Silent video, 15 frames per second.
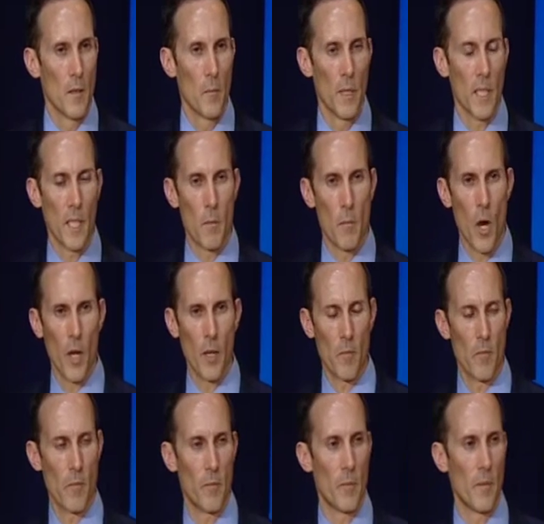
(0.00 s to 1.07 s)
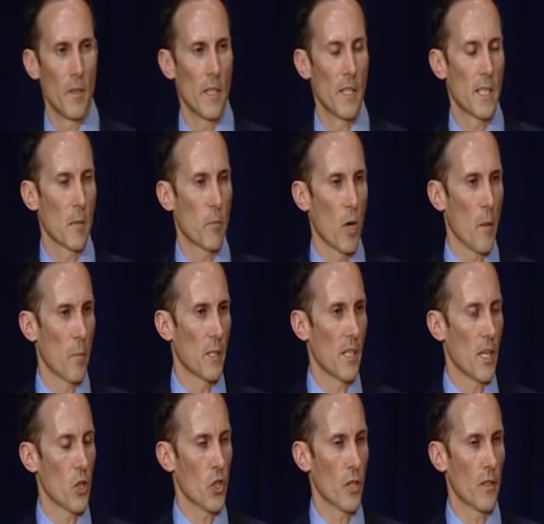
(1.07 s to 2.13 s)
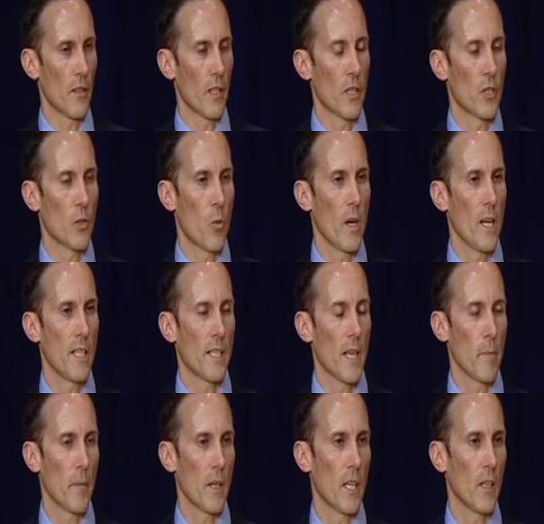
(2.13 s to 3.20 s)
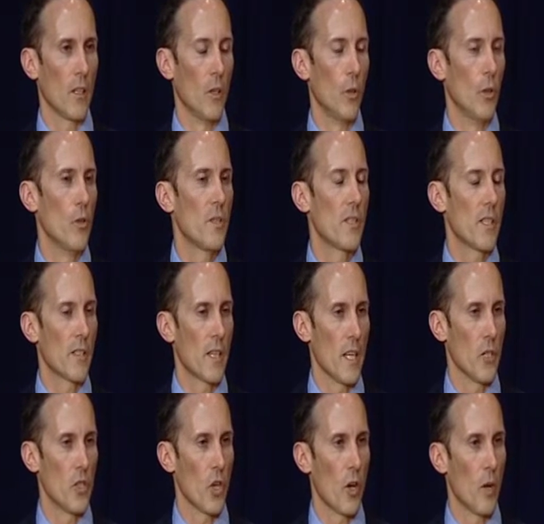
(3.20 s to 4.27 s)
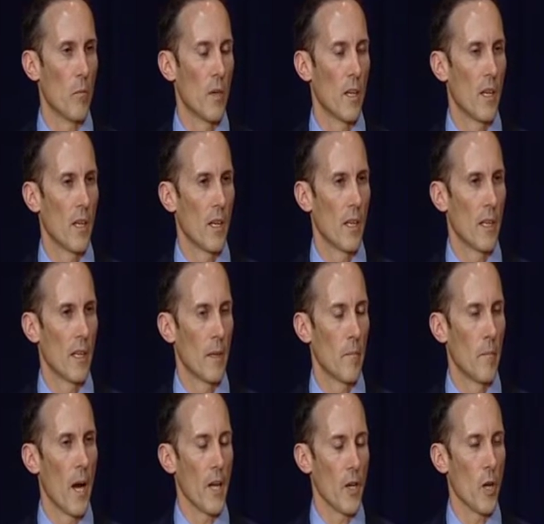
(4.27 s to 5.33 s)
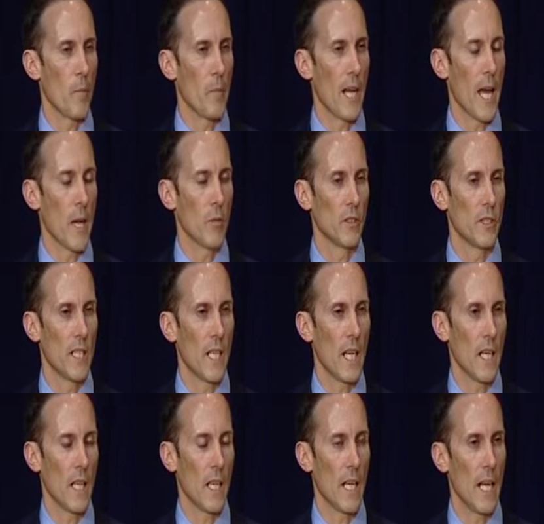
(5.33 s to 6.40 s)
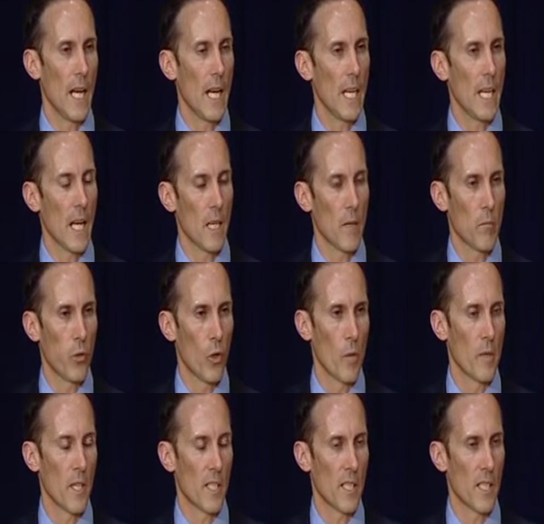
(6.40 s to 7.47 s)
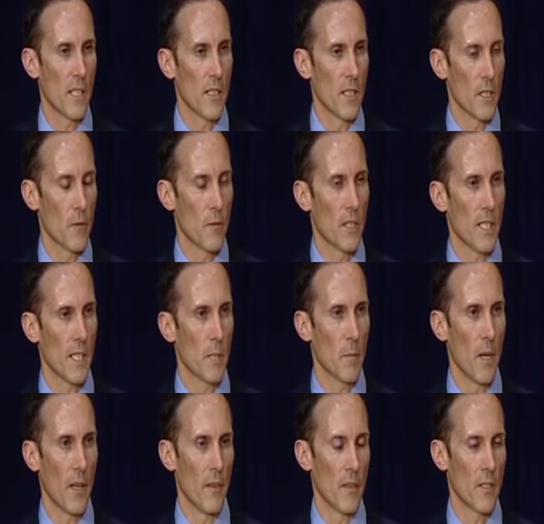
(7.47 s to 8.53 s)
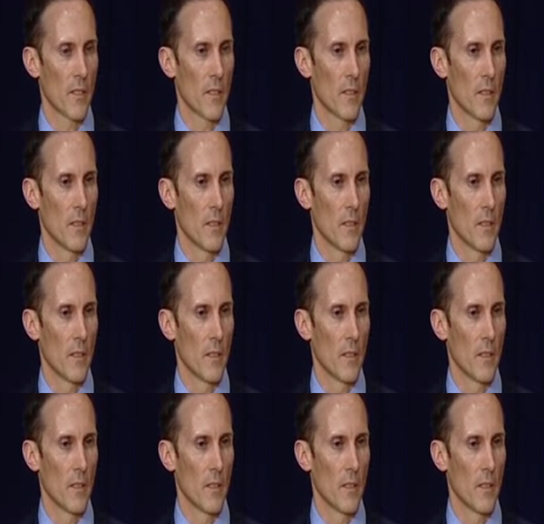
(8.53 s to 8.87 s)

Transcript: But at the bottom, there's the proposition that a 20-something who loses their job might not be able to get any unemployment assistance for 6 months,